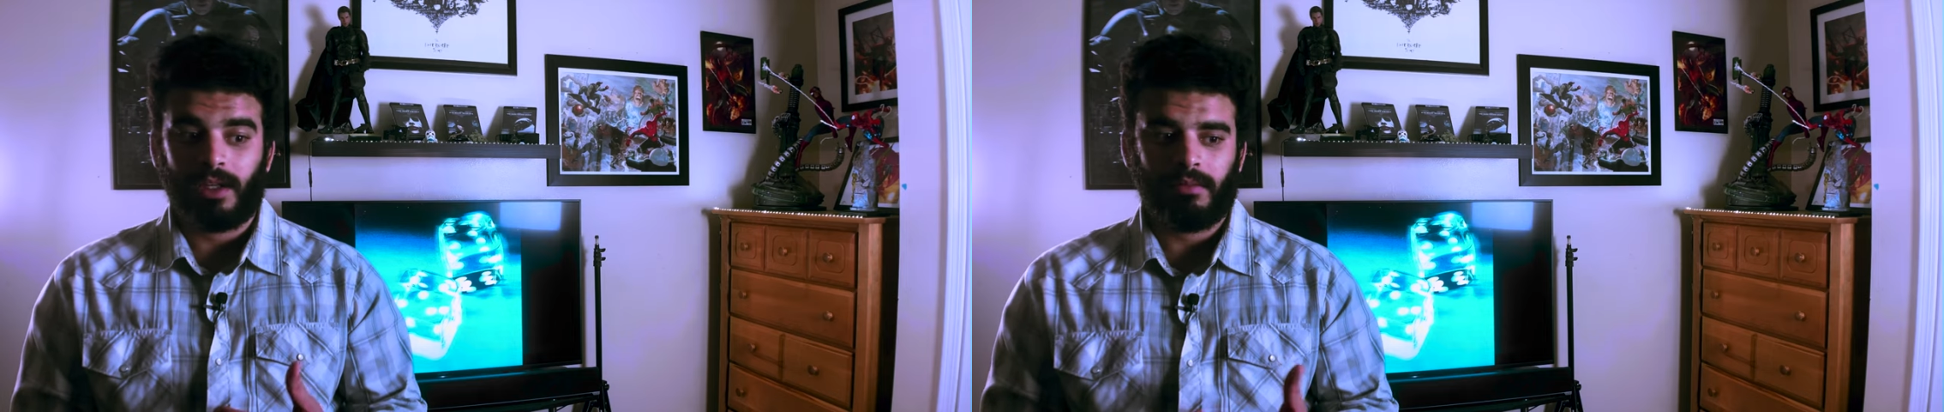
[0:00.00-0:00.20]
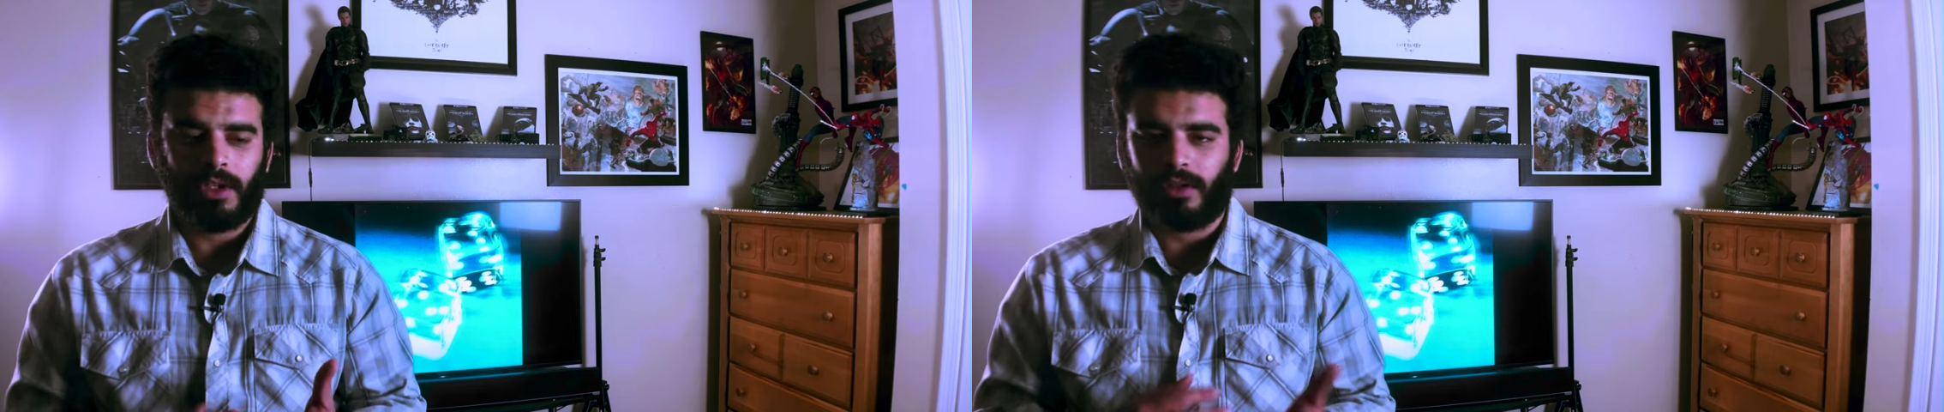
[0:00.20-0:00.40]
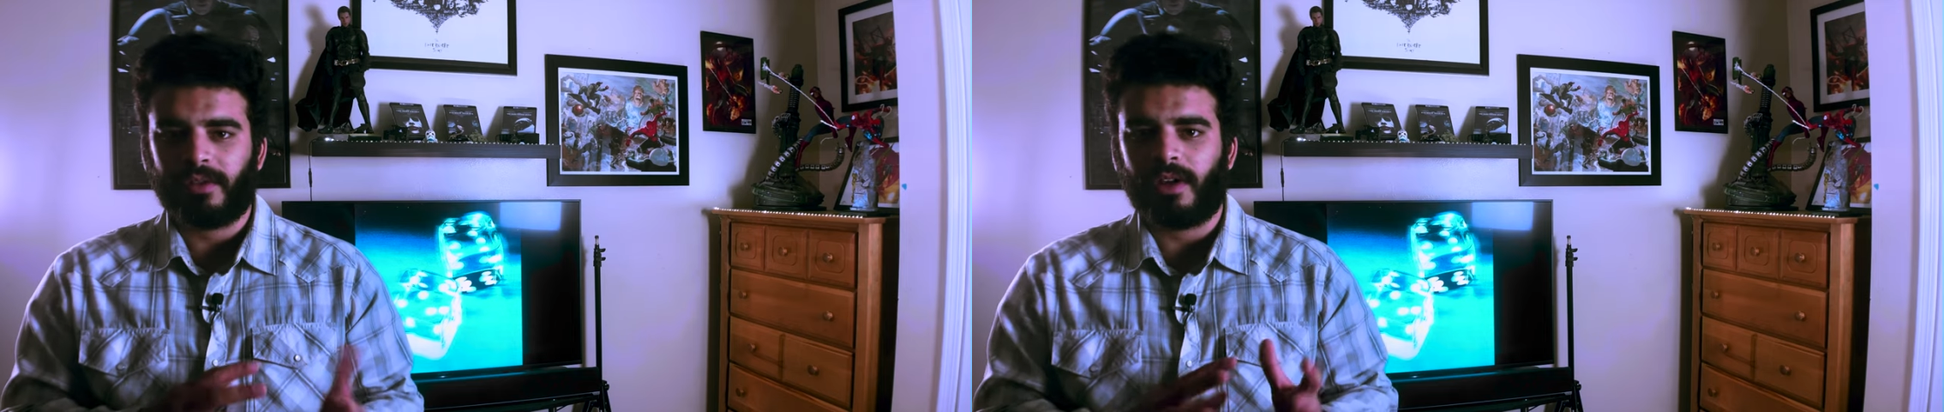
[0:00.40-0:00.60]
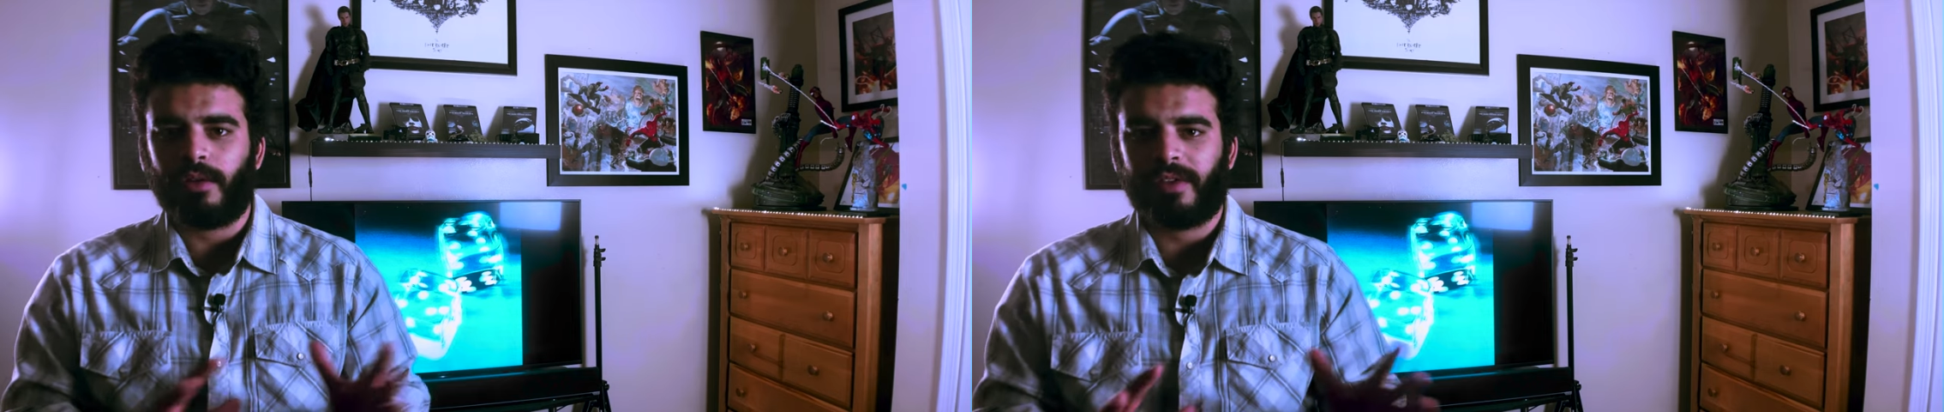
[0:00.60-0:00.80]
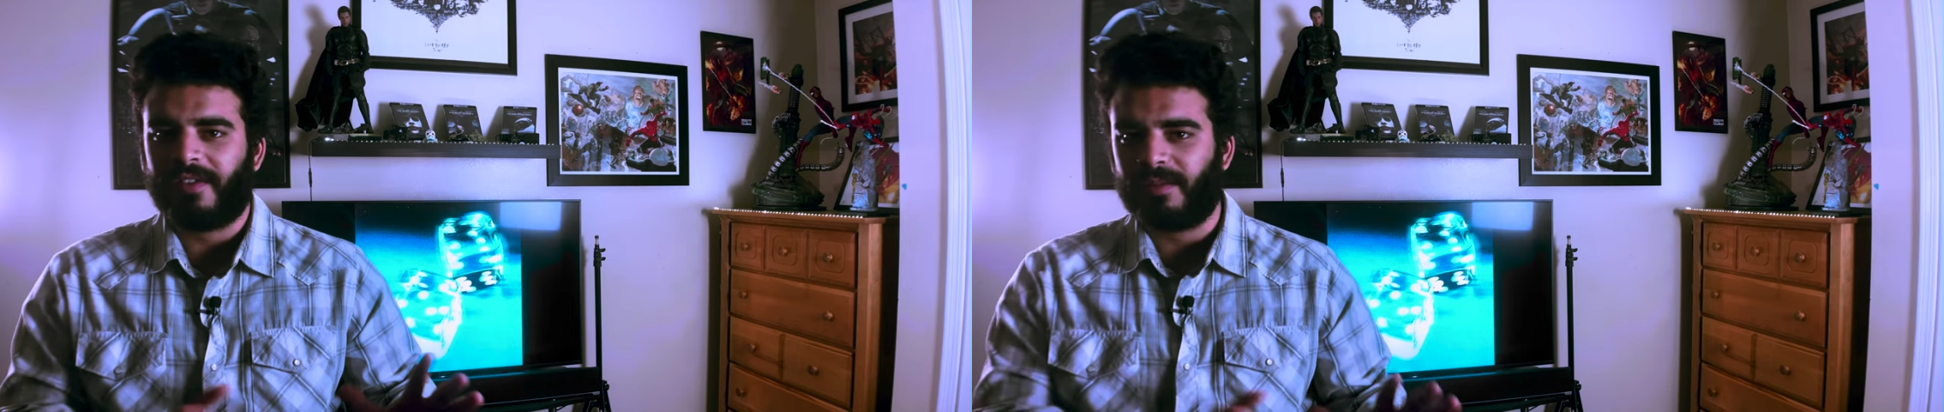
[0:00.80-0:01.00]
you know, it doesn't
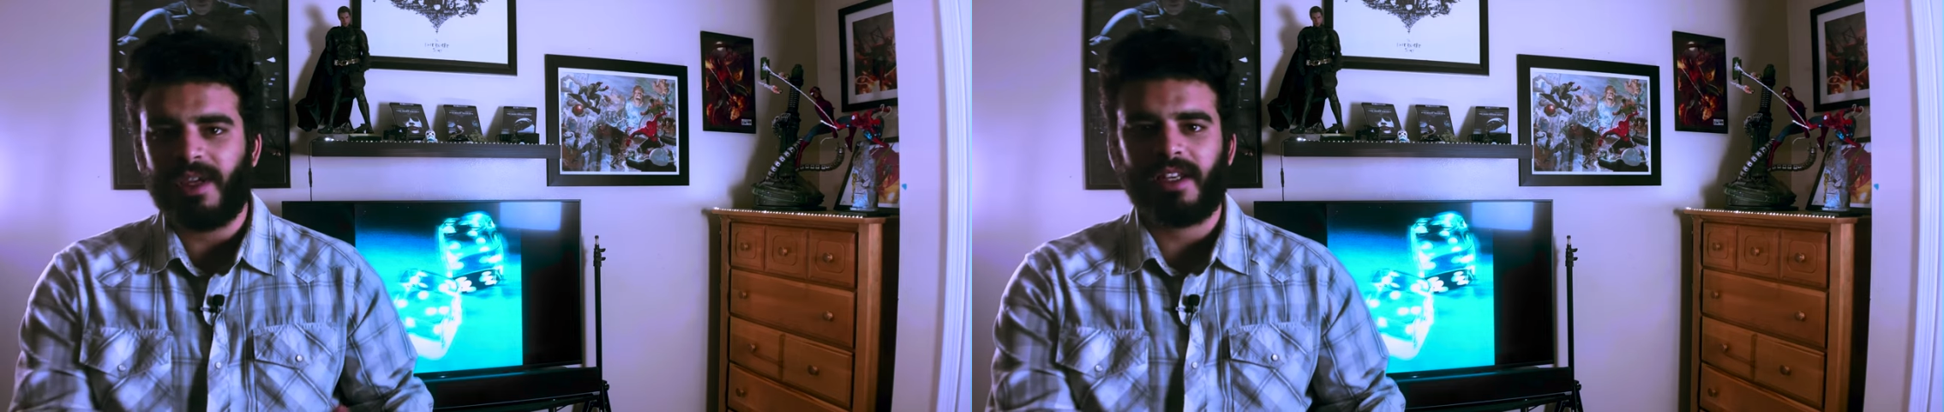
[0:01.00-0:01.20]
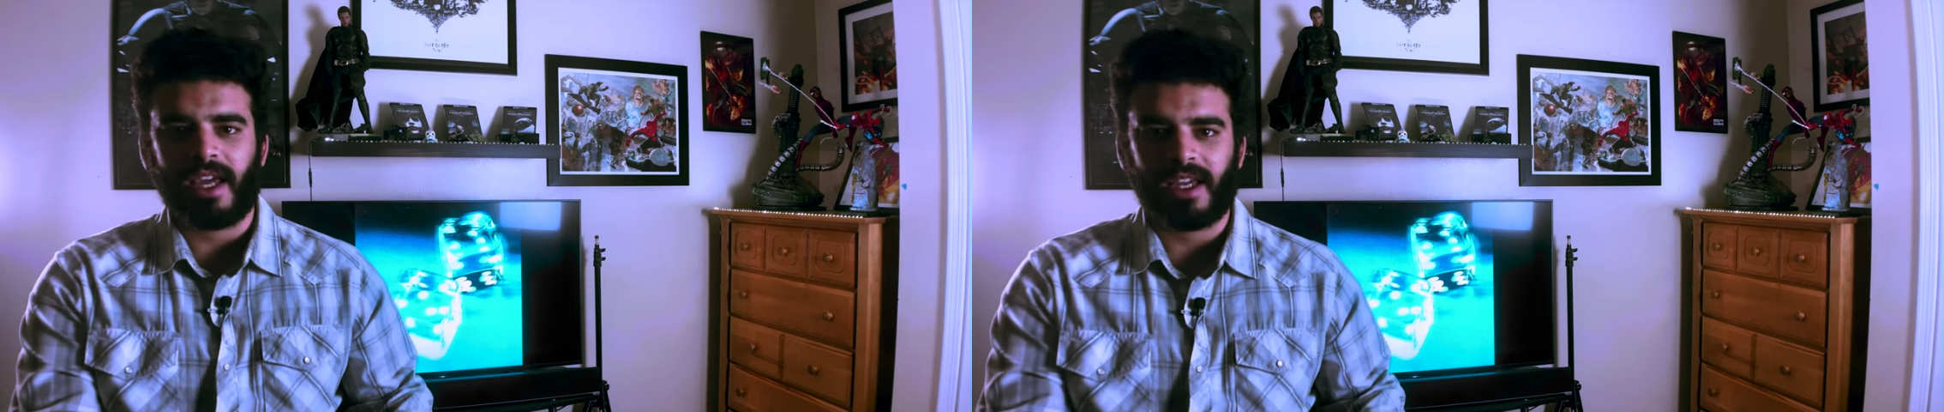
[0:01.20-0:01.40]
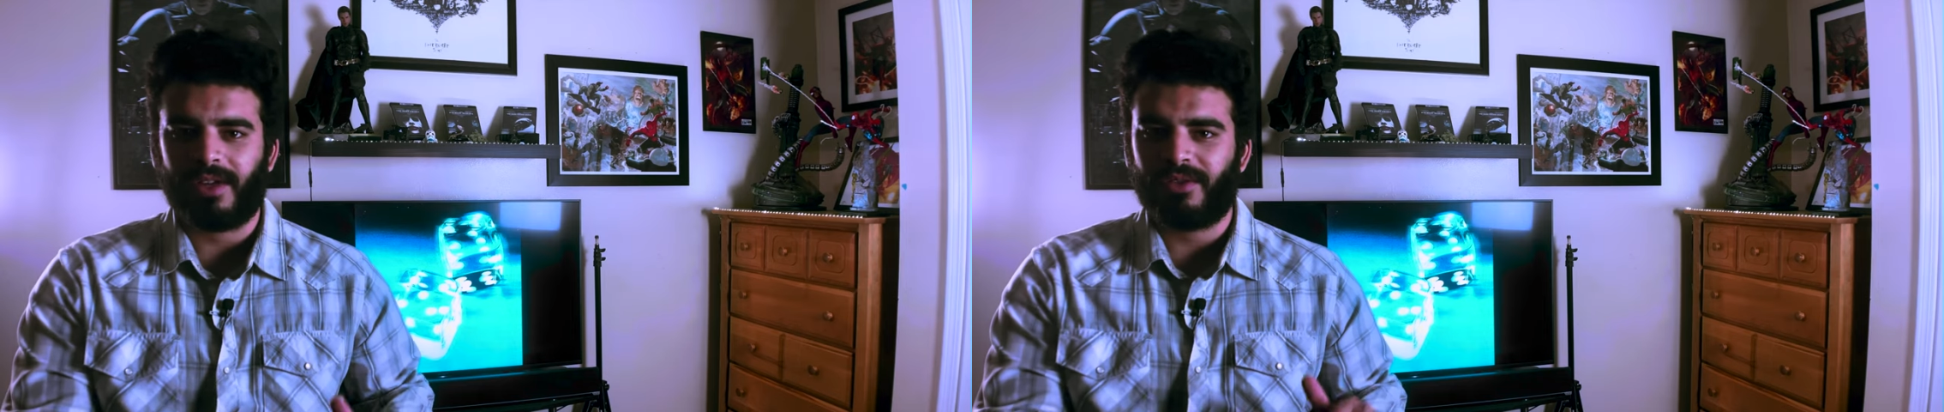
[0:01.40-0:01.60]
always have to be negative,